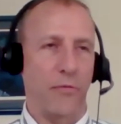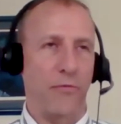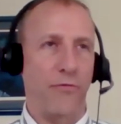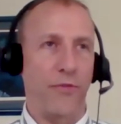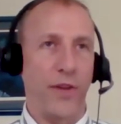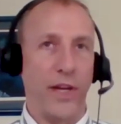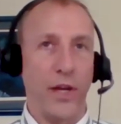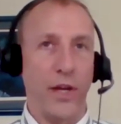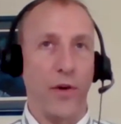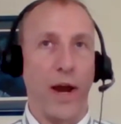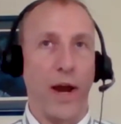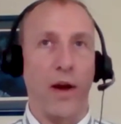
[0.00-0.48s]

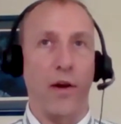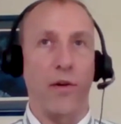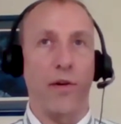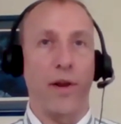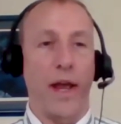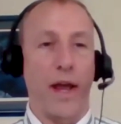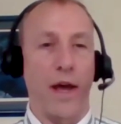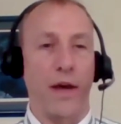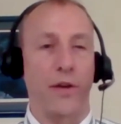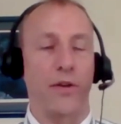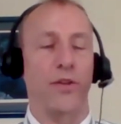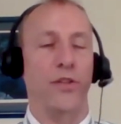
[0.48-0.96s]
figure out
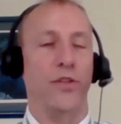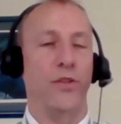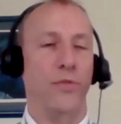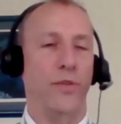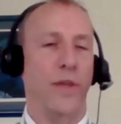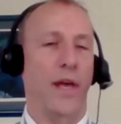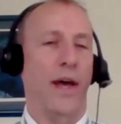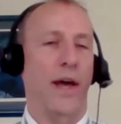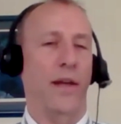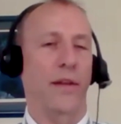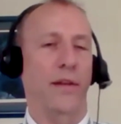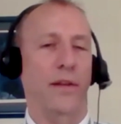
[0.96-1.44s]
how to do
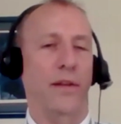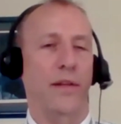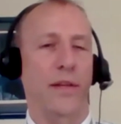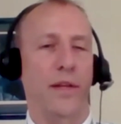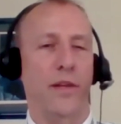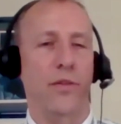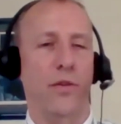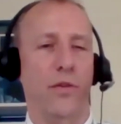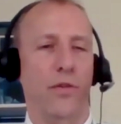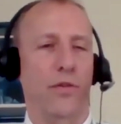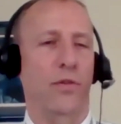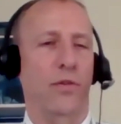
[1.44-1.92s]
that in
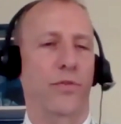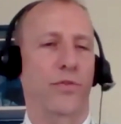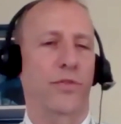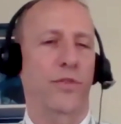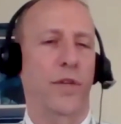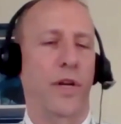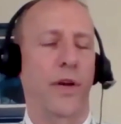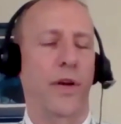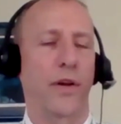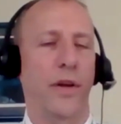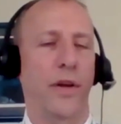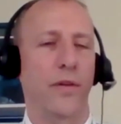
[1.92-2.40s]
either of those
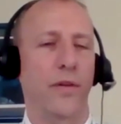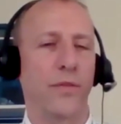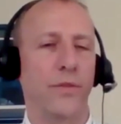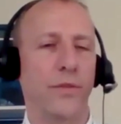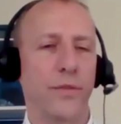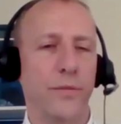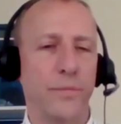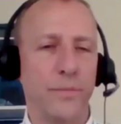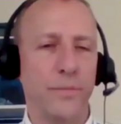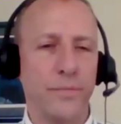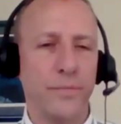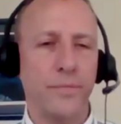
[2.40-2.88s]
scenarios.